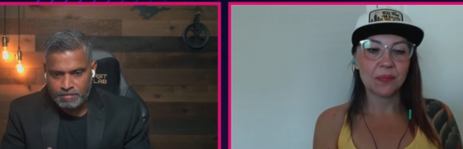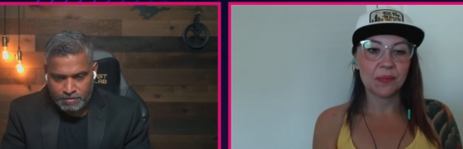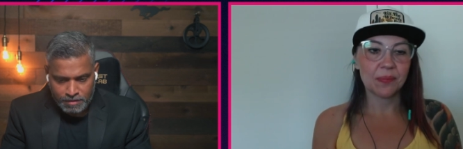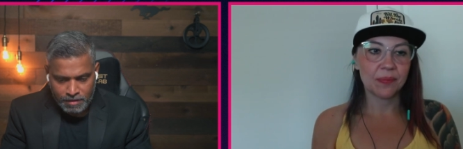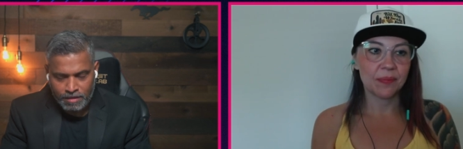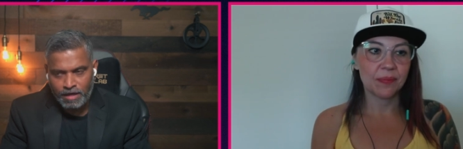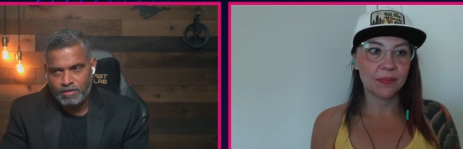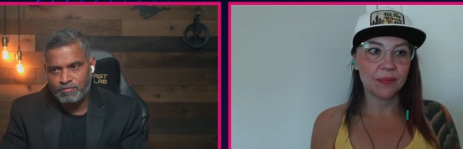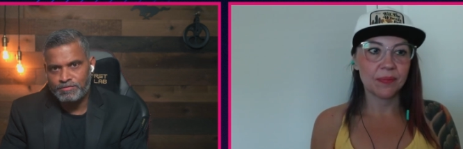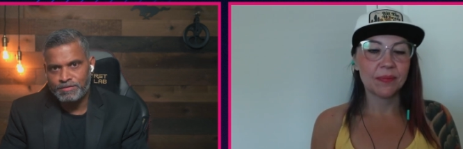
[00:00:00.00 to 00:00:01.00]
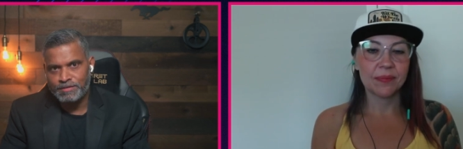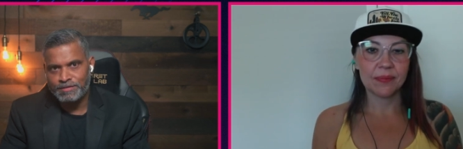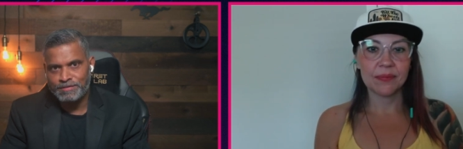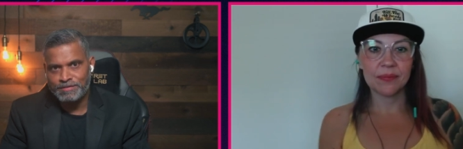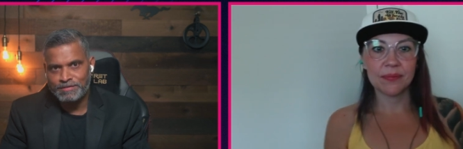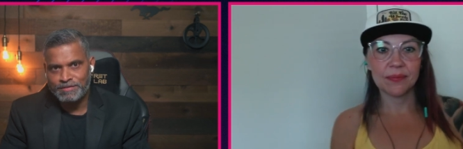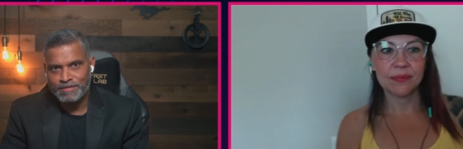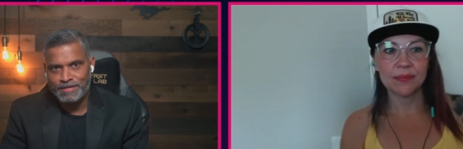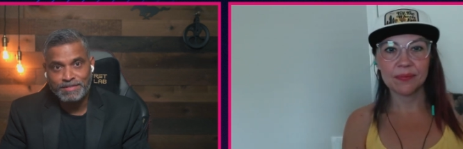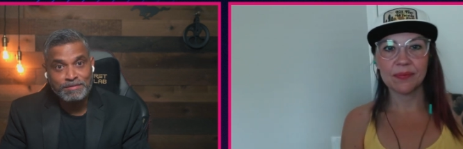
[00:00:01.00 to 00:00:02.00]
Speaker 1: there are a lot of uh,
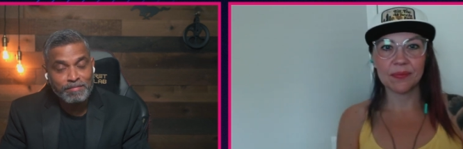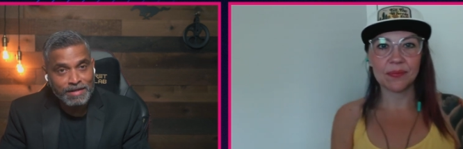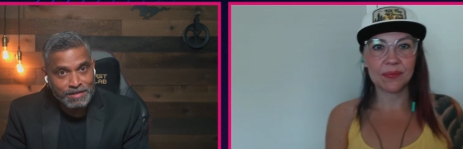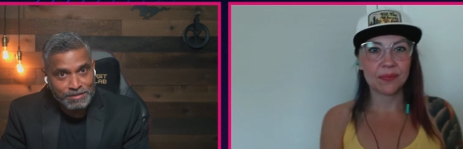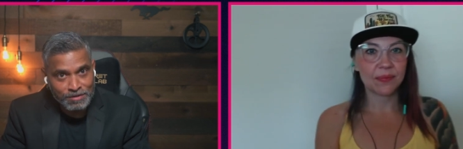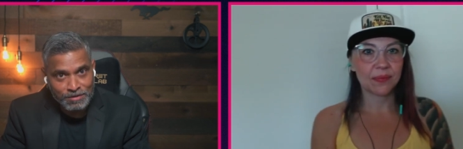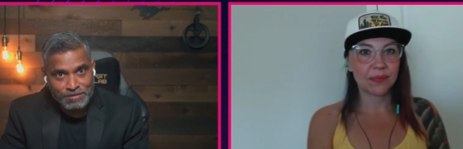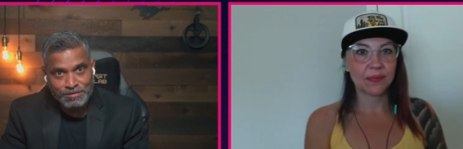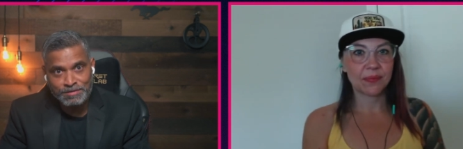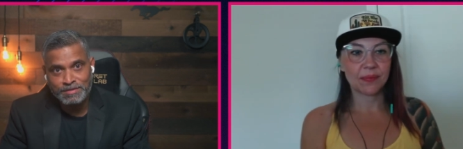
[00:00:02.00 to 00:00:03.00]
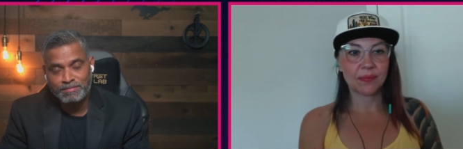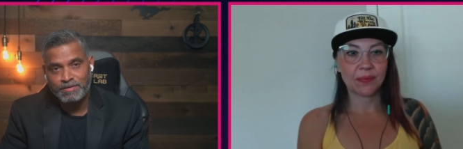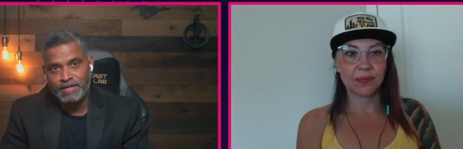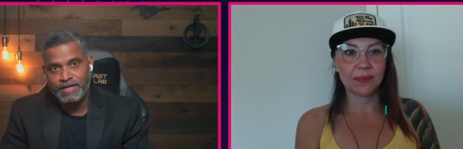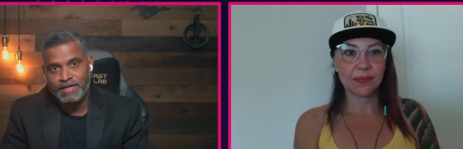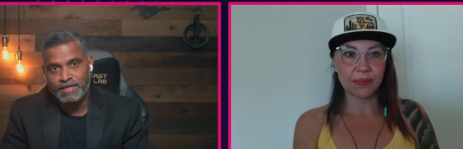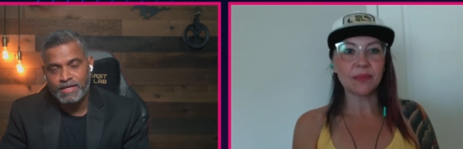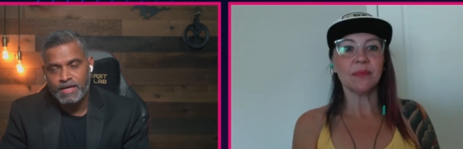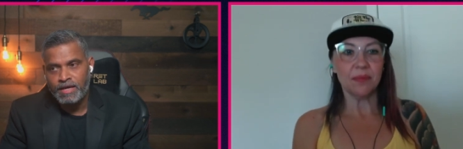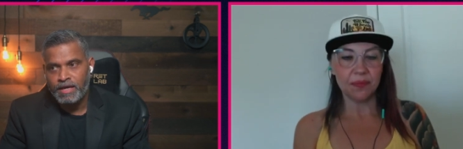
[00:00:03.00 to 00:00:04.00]
other players also in the market,
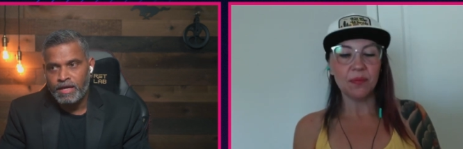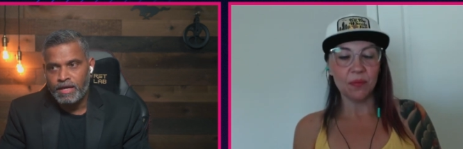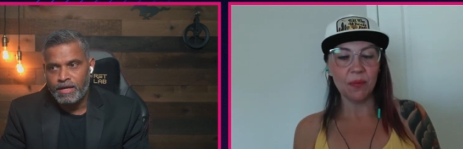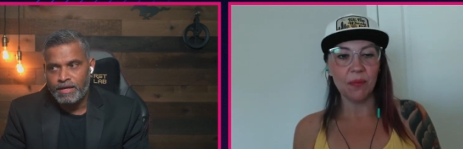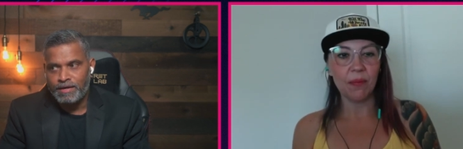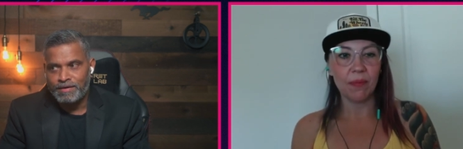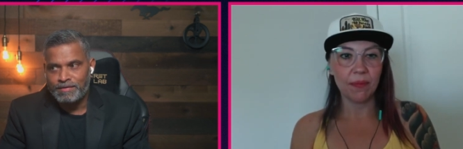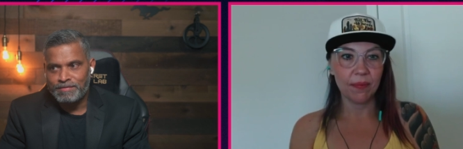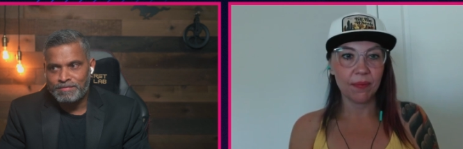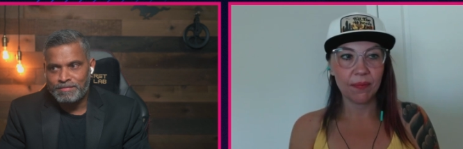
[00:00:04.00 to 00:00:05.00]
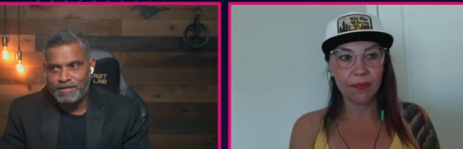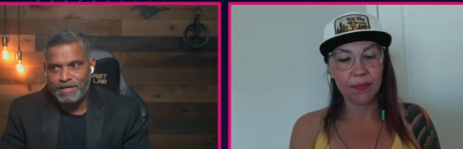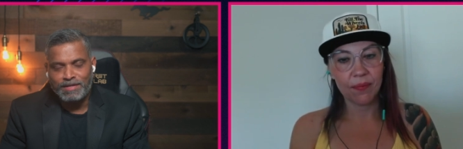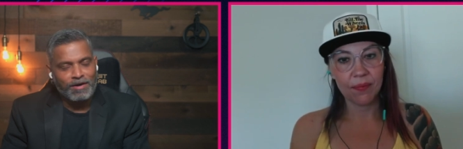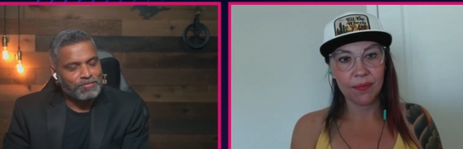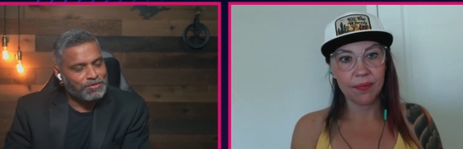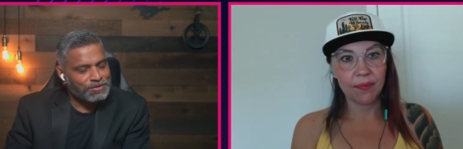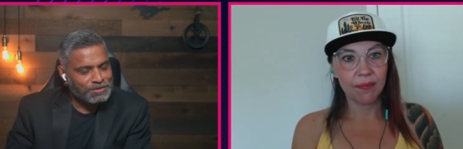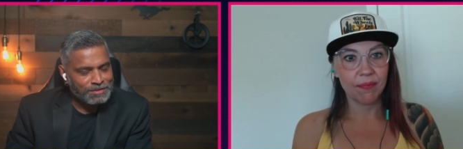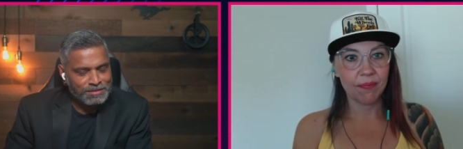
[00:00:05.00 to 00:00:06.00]
uh, and of
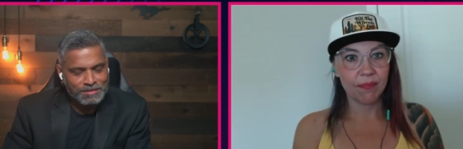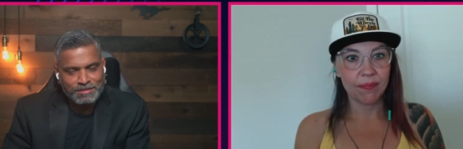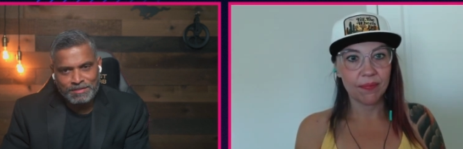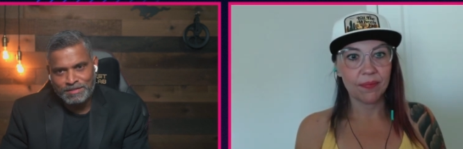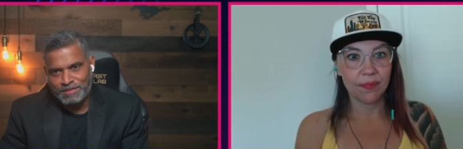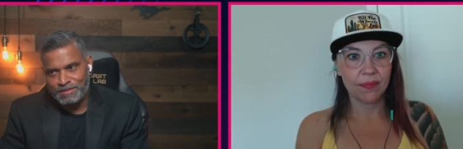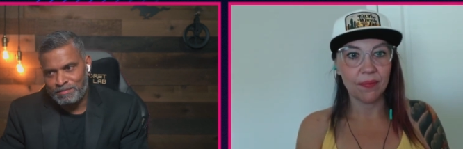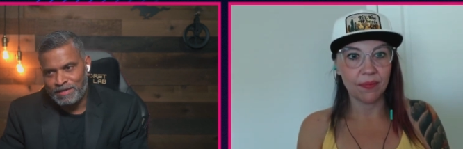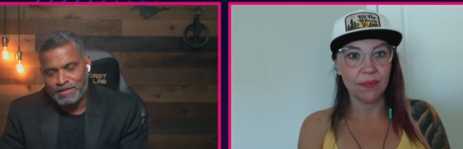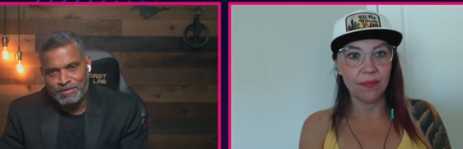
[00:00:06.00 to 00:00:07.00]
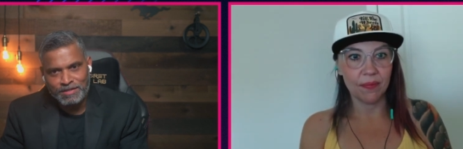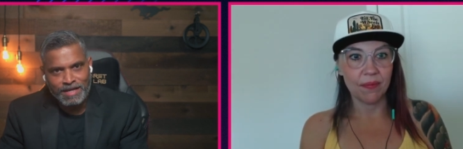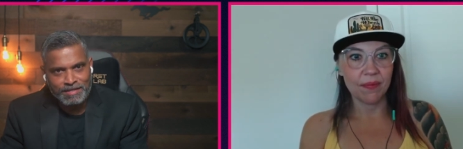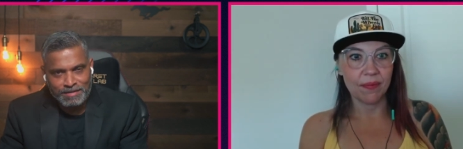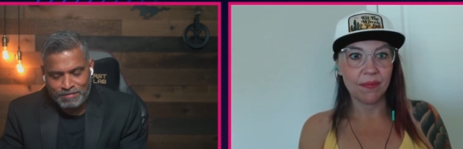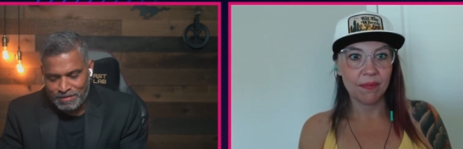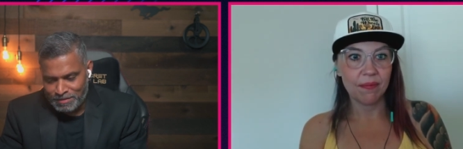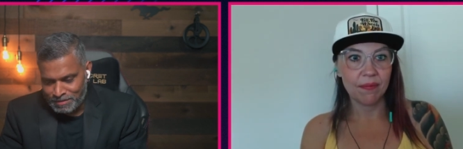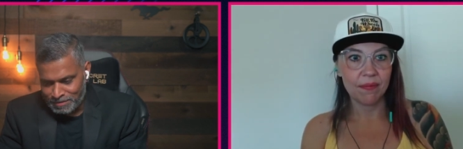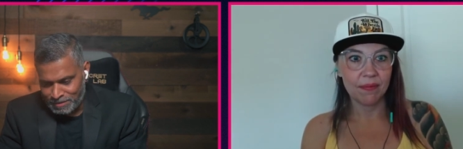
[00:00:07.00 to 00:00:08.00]
course. Uh, depending on like even
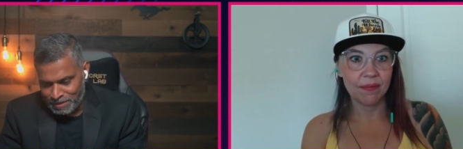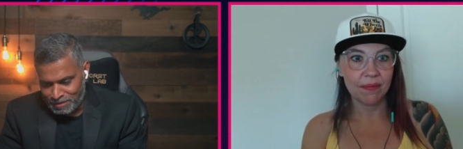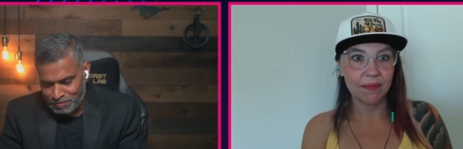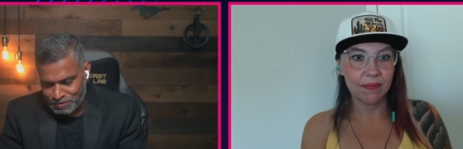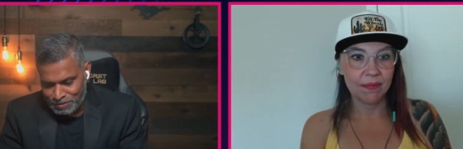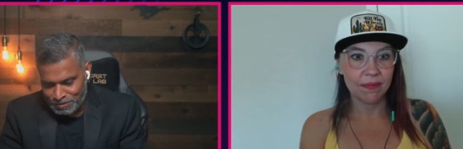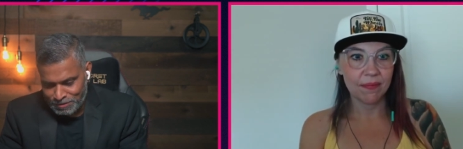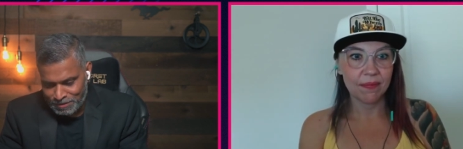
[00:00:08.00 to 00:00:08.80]
Salesforce, you know,